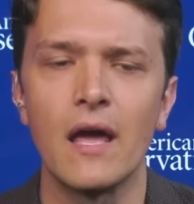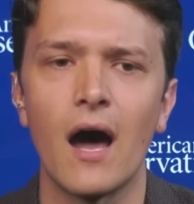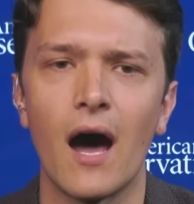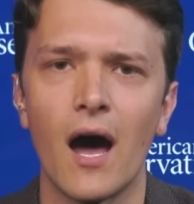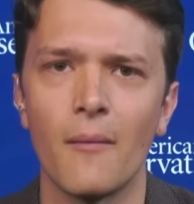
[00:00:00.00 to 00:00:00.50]

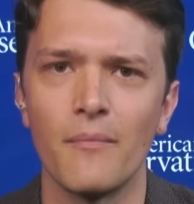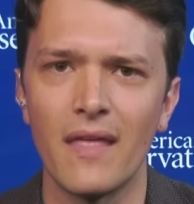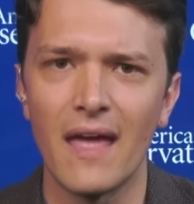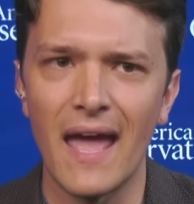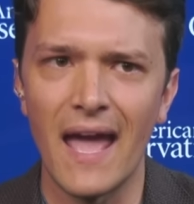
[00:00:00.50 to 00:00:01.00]
um,
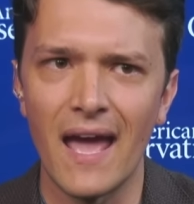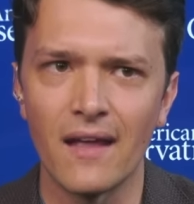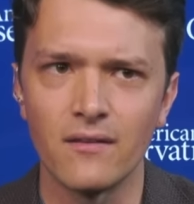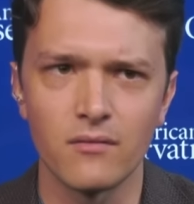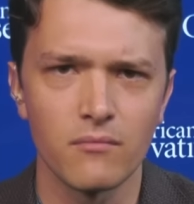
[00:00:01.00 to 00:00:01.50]

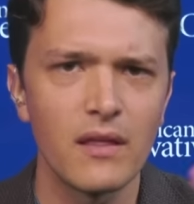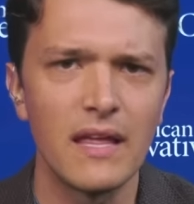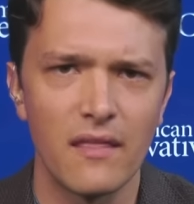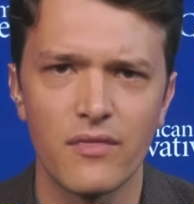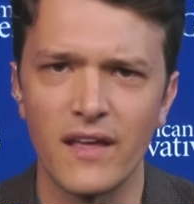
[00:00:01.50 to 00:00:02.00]
and
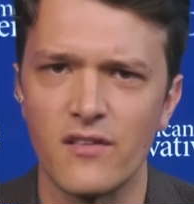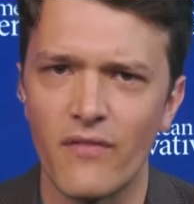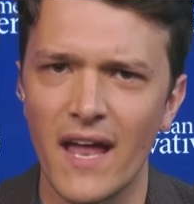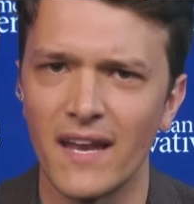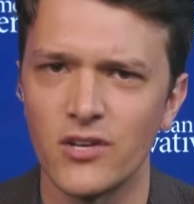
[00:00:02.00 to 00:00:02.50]
things of
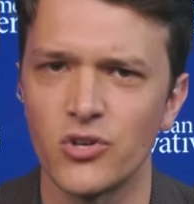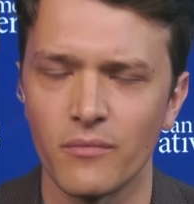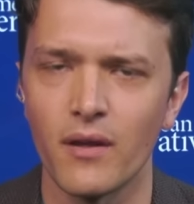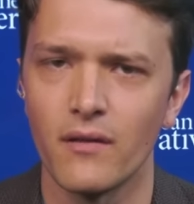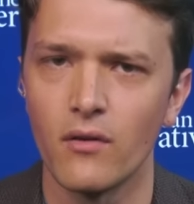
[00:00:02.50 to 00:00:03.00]
that nature.
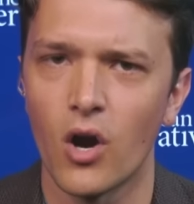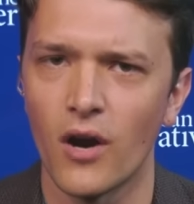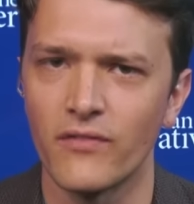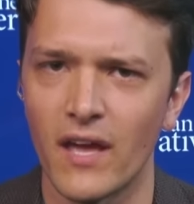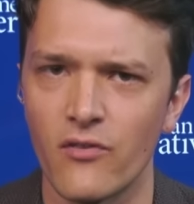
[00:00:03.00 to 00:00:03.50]
R
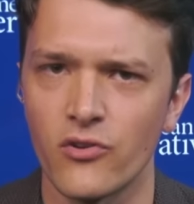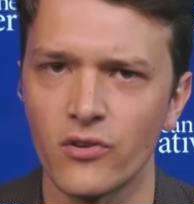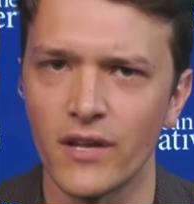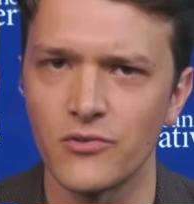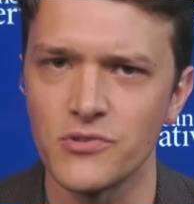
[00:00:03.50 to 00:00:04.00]
F K is
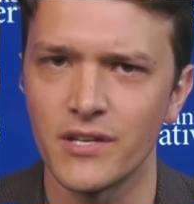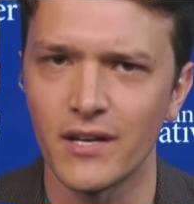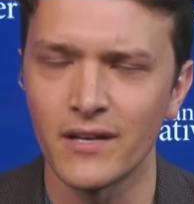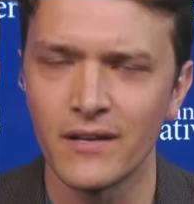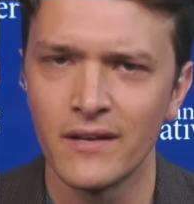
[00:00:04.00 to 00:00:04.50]
certainly interested in.